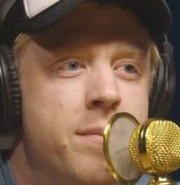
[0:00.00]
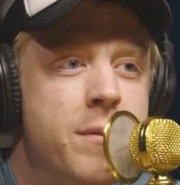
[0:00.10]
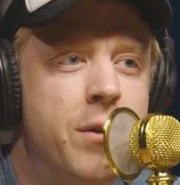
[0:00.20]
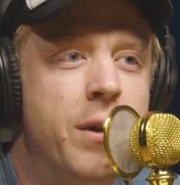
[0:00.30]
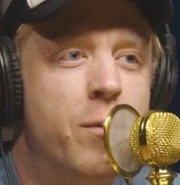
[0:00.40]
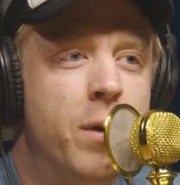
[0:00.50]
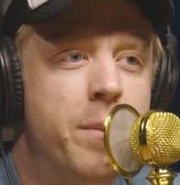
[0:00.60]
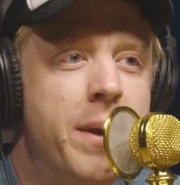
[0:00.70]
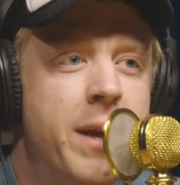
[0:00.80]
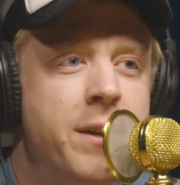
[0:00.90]
You read
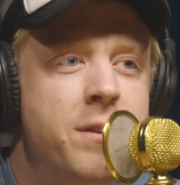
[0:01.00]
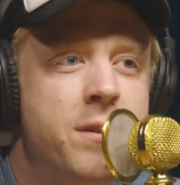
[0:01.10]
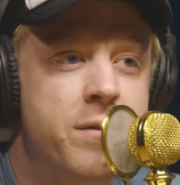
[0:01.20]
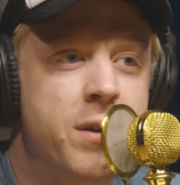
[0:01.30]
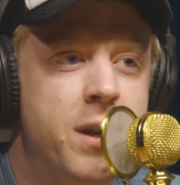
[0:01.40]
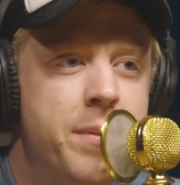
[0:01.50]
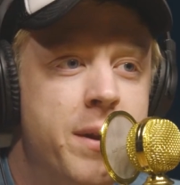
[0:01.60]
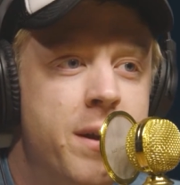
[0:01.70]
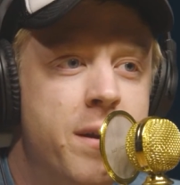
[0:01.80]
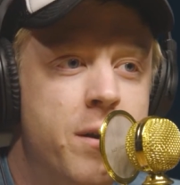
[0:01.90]
one page of
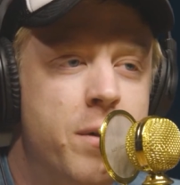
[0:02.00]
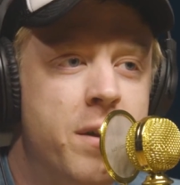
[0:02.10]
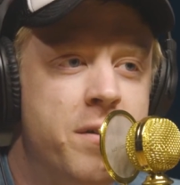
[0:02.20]
Wikipedia, or what is